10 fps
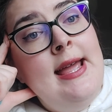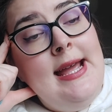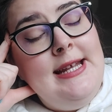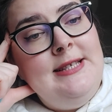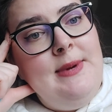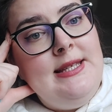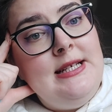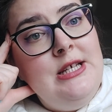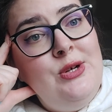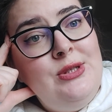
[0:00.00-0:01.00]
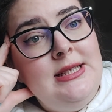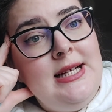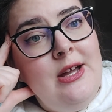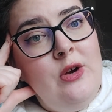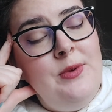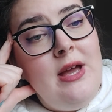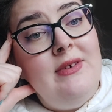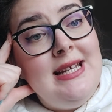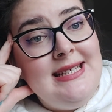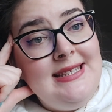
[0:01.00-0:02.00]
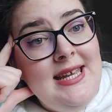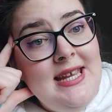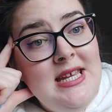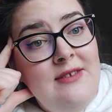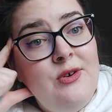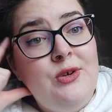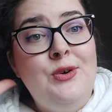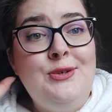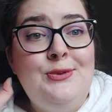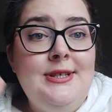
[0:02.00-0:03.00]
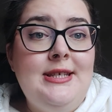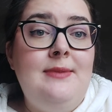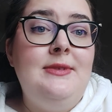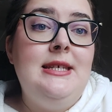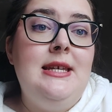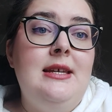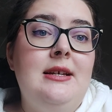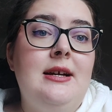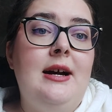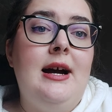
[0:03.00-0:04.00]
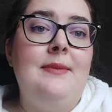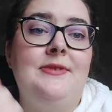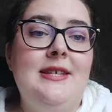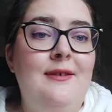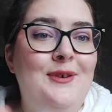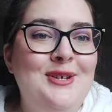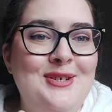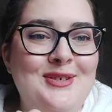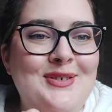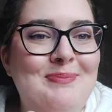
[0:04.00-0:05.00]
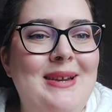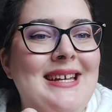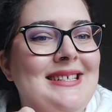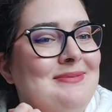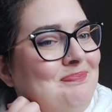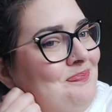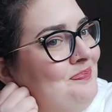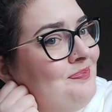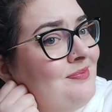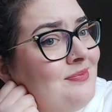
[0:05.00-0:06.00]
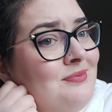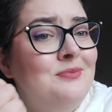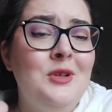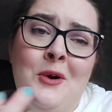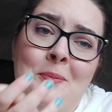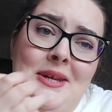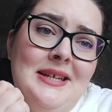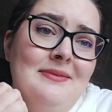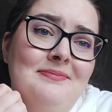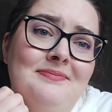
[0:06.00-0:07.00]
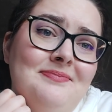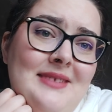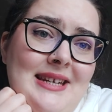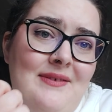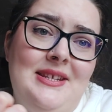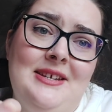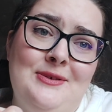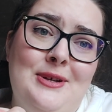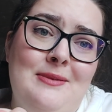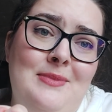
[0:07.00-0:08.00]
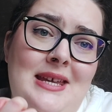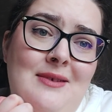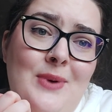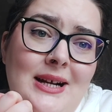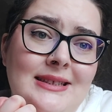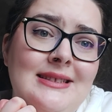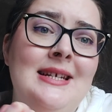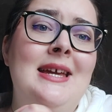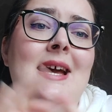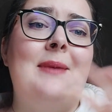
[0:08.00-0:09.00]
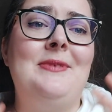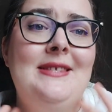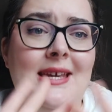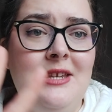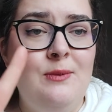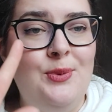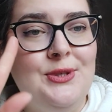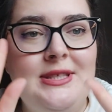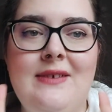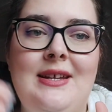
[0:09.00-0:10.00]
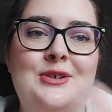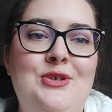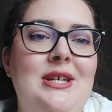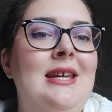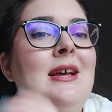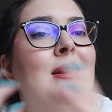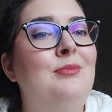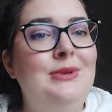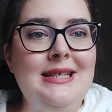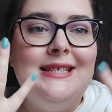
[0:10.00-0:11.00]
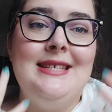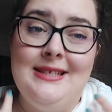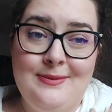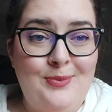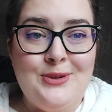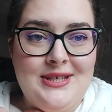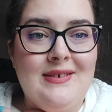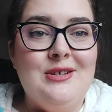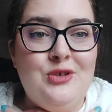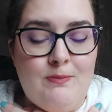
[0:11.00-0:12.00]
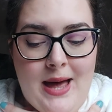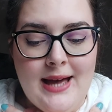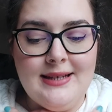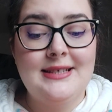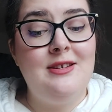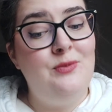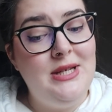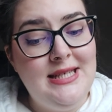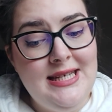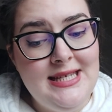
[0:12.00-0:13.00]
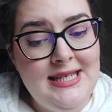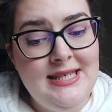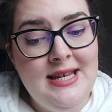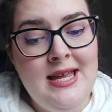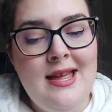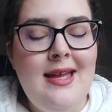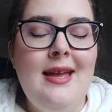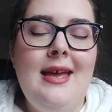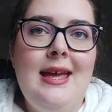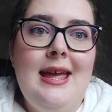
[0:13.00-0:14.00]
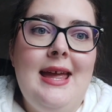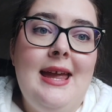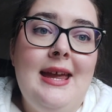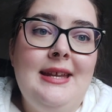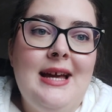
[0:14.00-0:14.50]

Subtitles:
And that's basically all. I hope you have a nice day. If you're going through the same thing, I'm there for you. I'm like hoping that everything is going to be well. I'm sending positive energy. Please send some positive energy back because I really need it. And